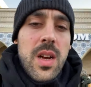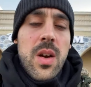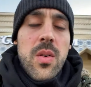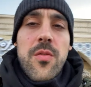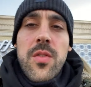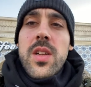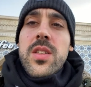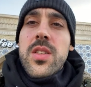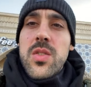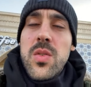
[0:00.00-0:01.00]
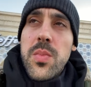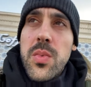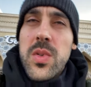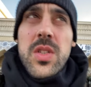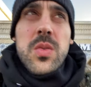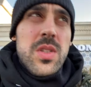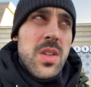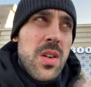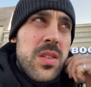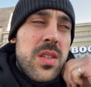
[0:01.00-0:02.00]
Our friend's soup was too
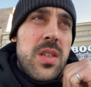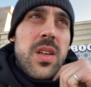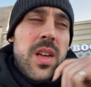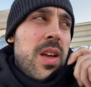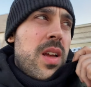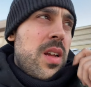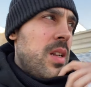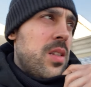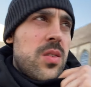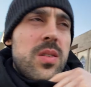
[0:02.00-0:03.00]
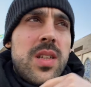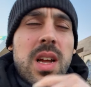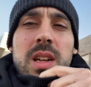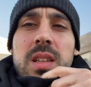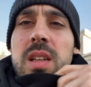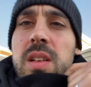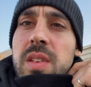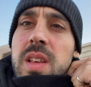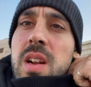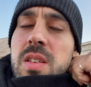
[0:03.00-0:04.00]
salty and Sultana didn't
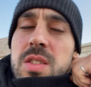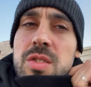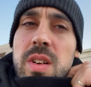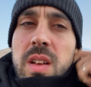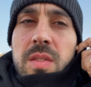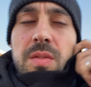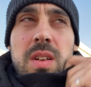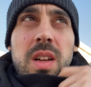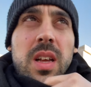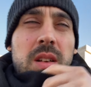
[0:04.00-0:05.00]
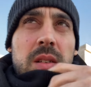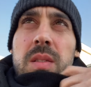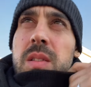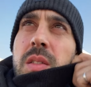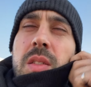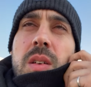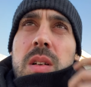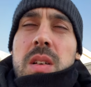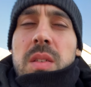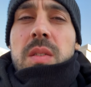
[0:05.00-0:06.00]
even get her drink for like
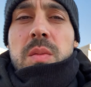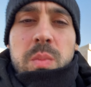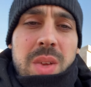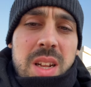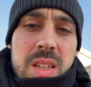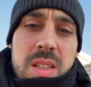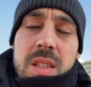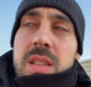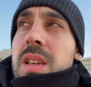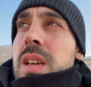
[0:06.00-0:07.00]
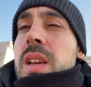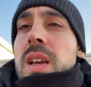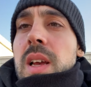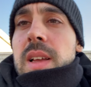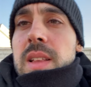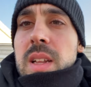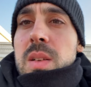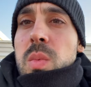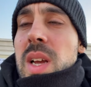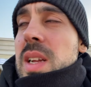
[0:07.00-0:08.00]
thirty minutes. And
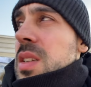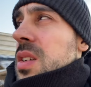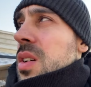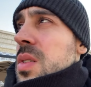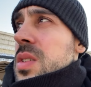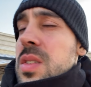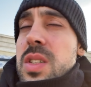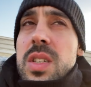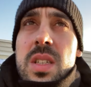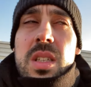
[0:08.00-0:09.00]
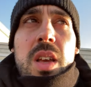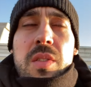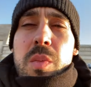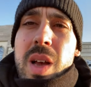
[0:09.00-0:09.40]
then we had to go, so she just gave it